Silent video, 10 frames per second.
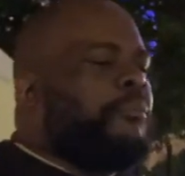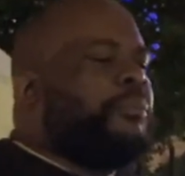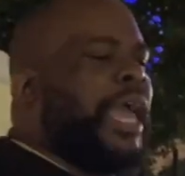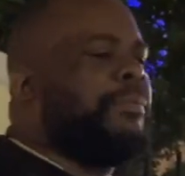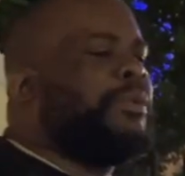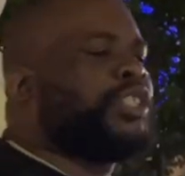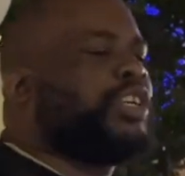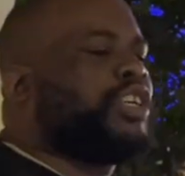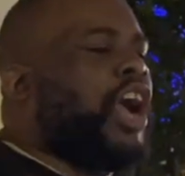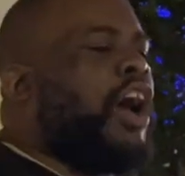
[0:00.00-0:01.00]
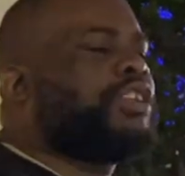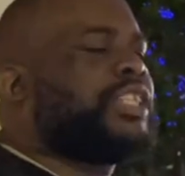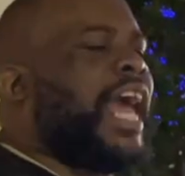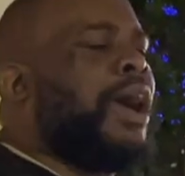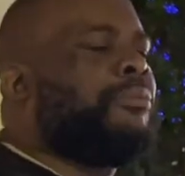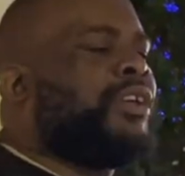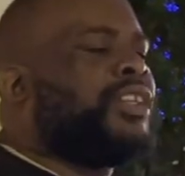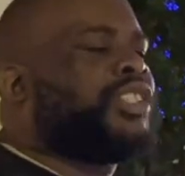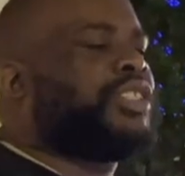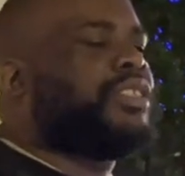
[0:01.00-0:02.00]
People should go to them. Y'all
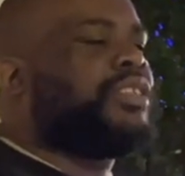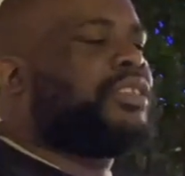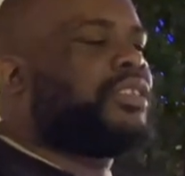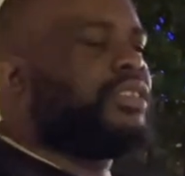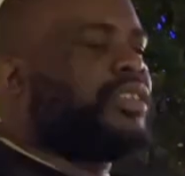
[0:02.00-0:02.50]
People should go to night.